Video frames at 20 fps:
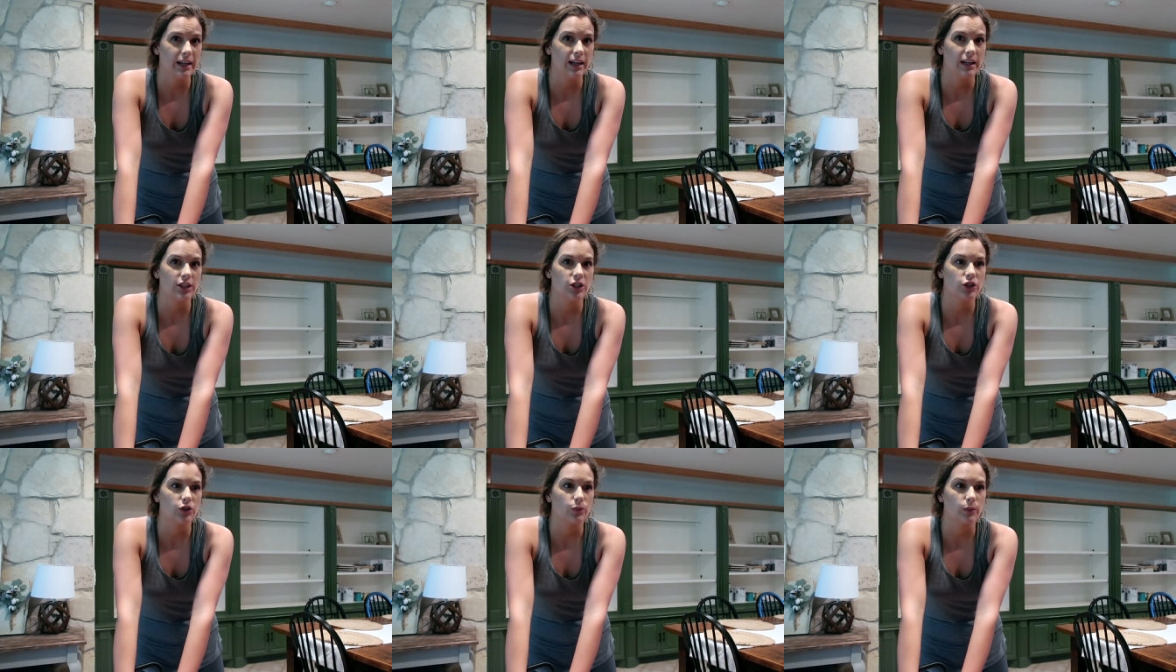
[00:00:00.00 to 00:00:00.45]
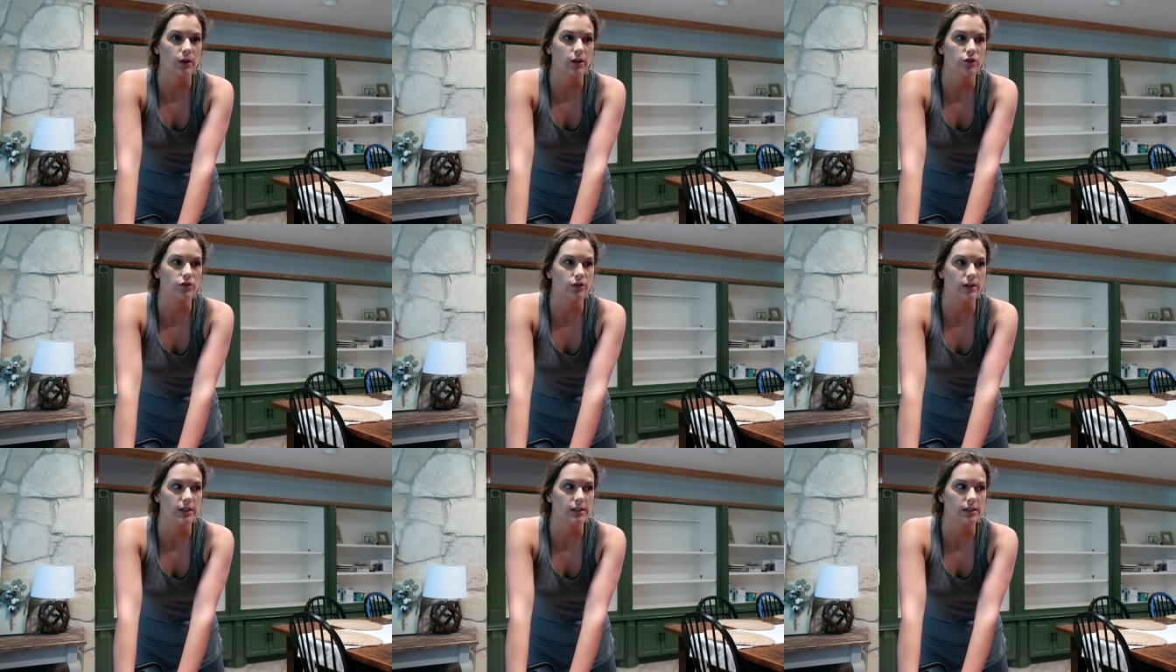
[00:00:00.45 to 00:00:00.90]
I just wear
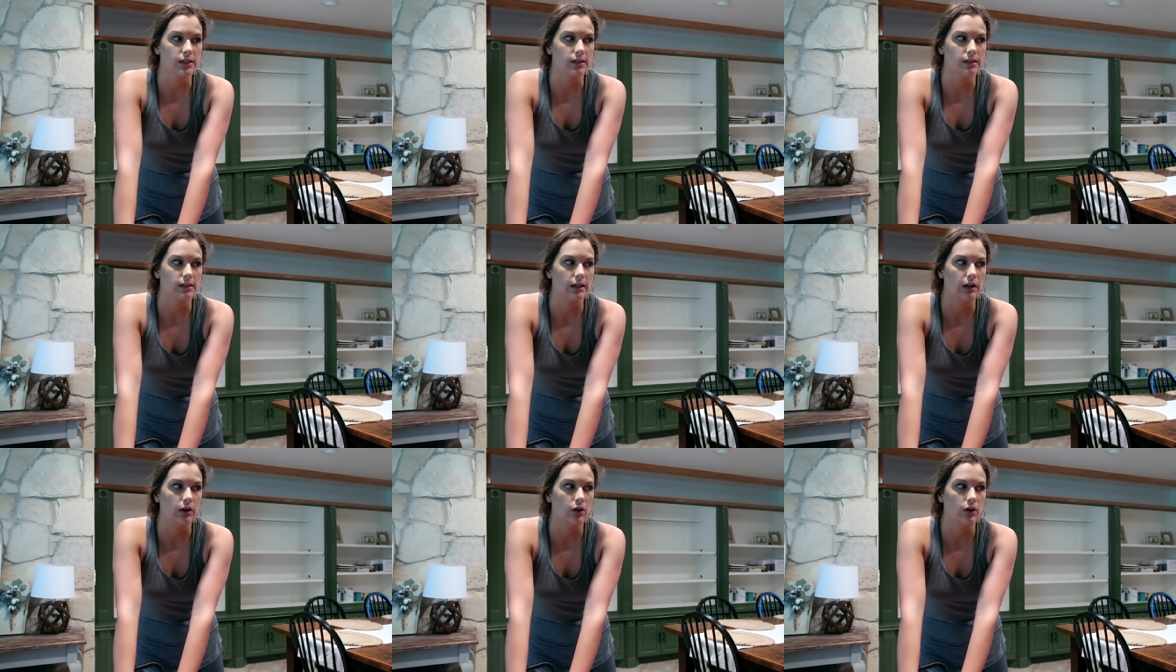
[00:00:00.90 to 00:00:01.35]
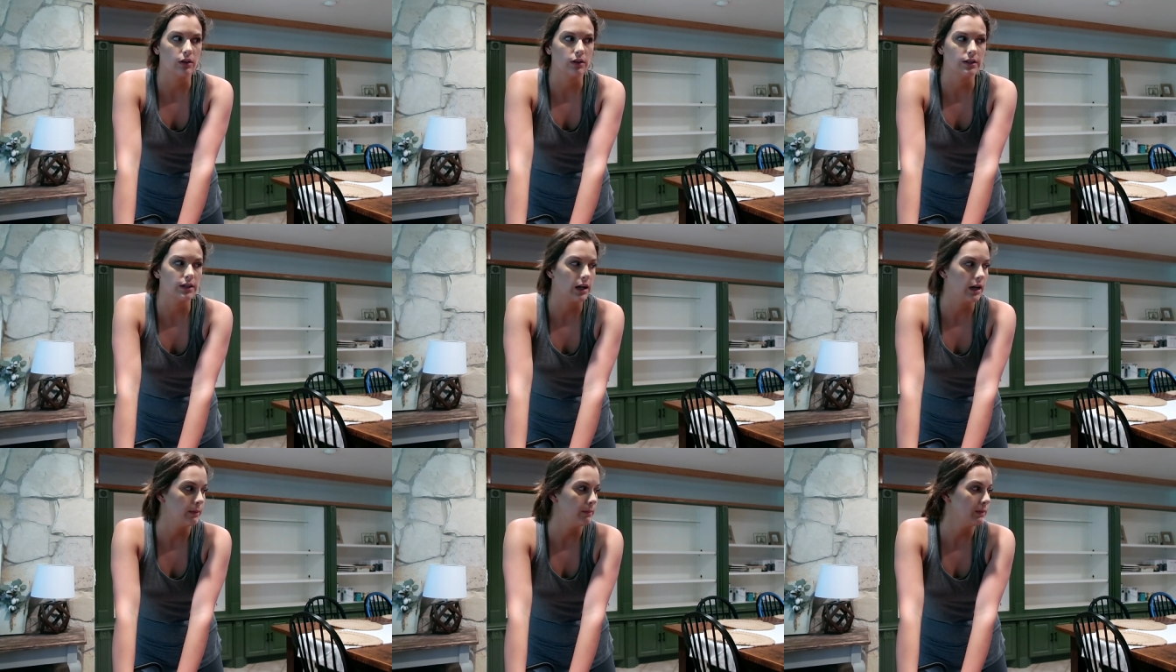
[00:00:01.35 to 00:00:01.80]
dresses like all
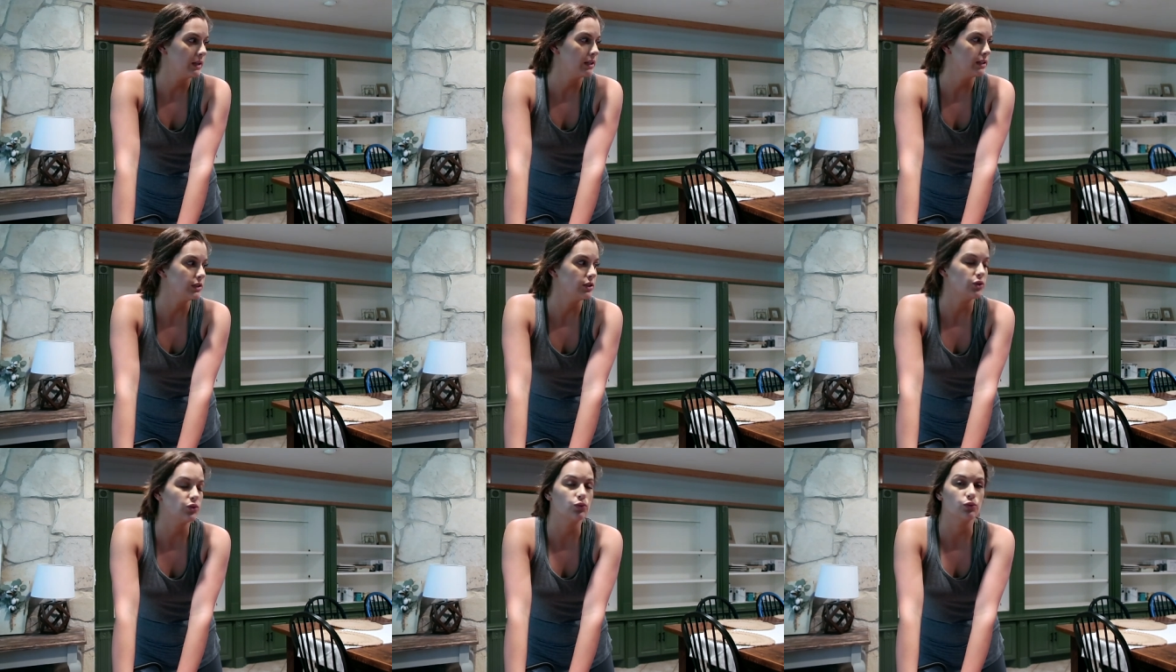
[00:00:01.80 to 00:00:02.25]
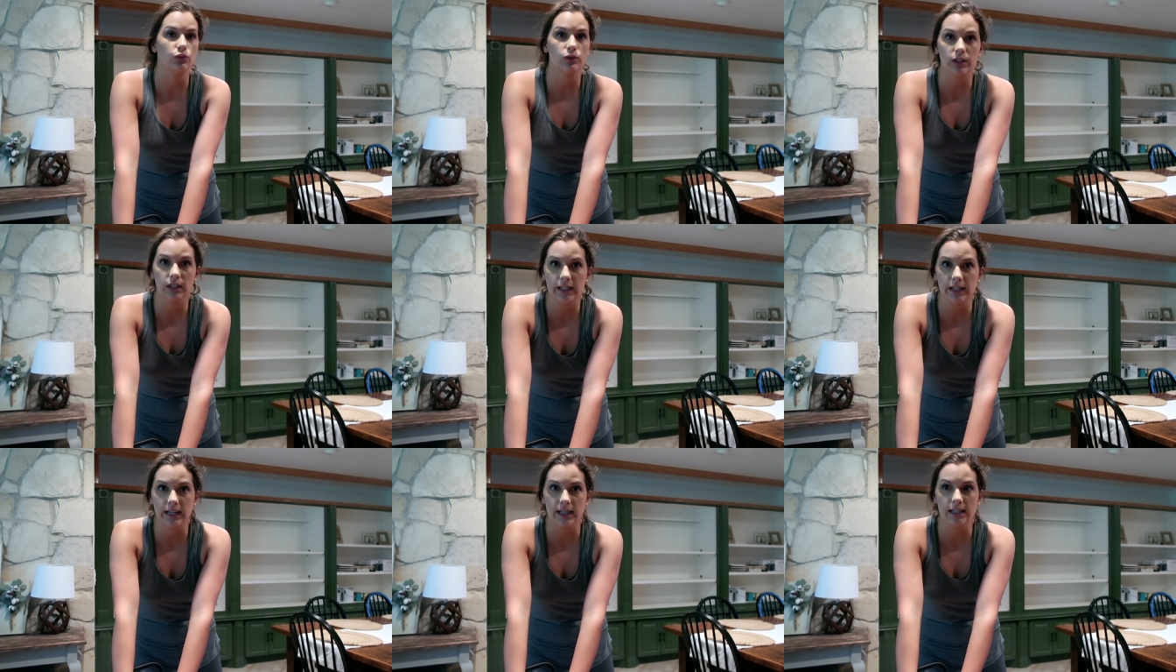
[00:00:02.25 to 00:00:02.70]
the time because it's
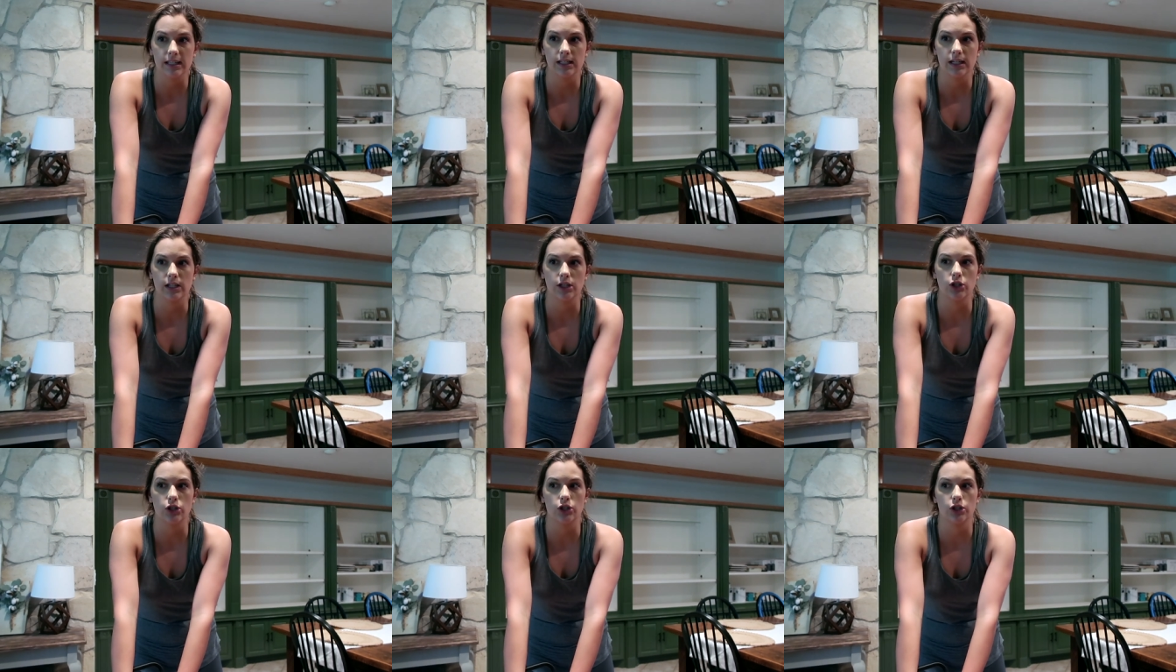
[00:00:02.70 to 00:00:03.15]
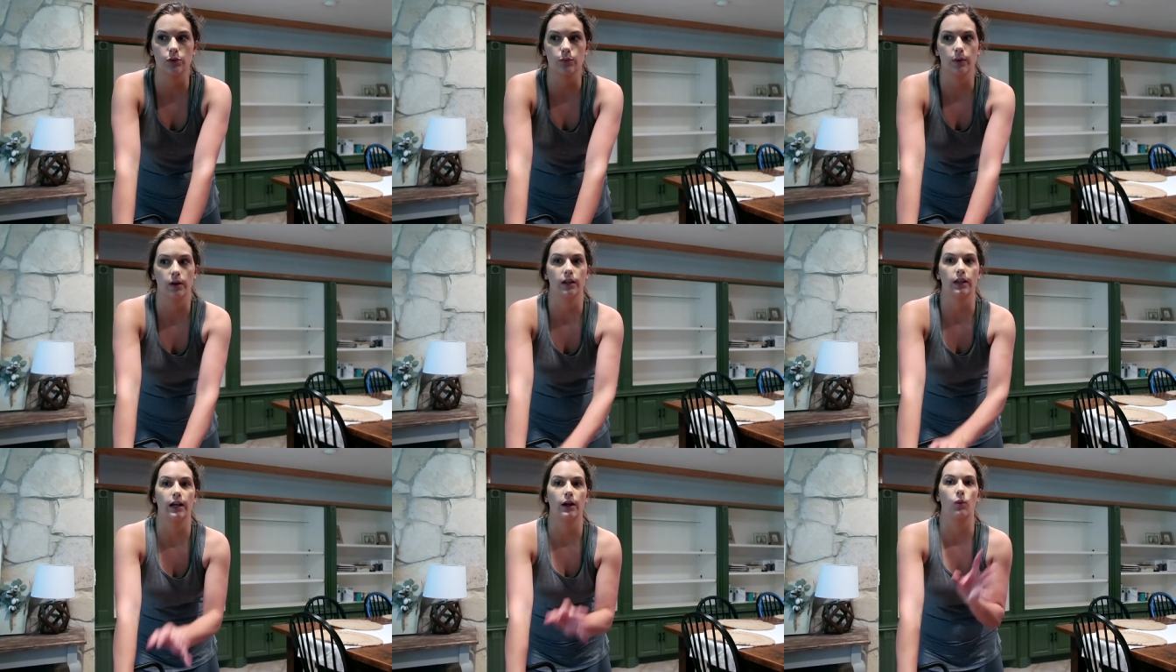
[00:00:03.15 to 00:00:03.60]
really easy to just
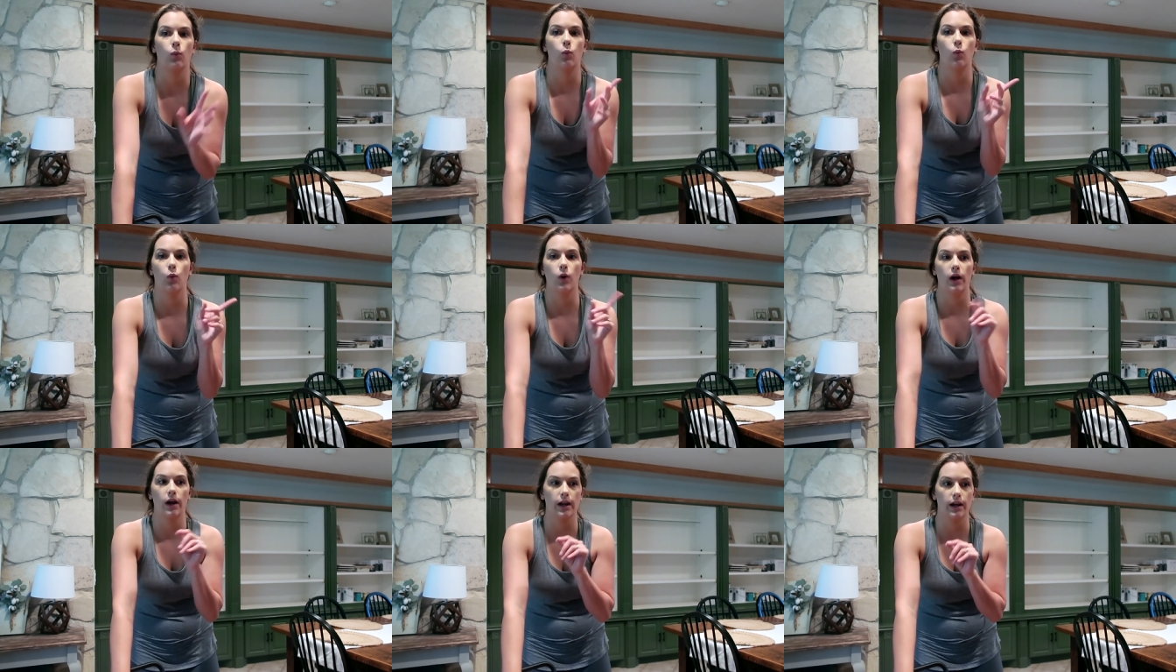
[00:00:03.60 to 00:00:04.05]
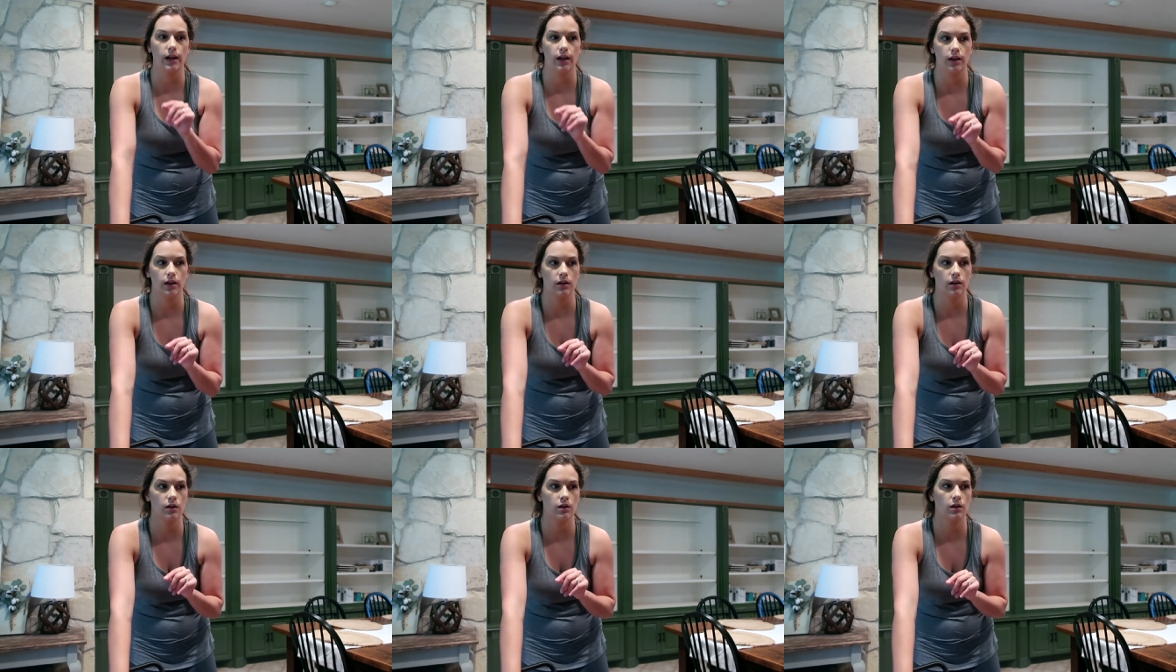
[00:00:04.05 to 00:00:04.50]
wear like
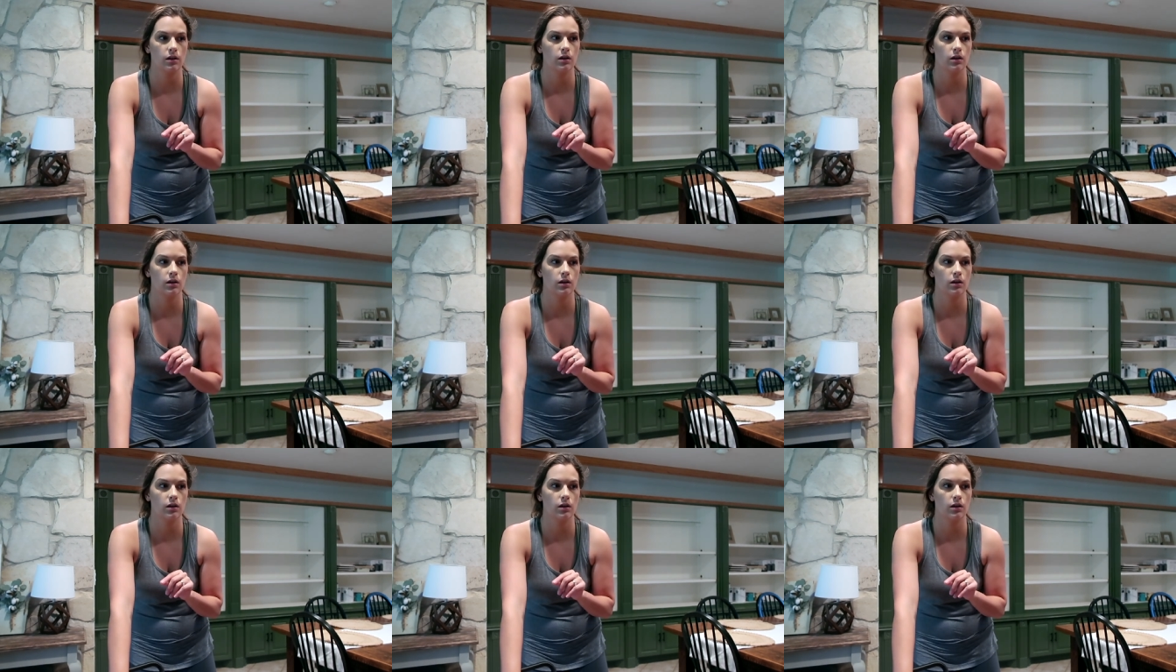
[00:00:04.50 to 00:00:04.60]
one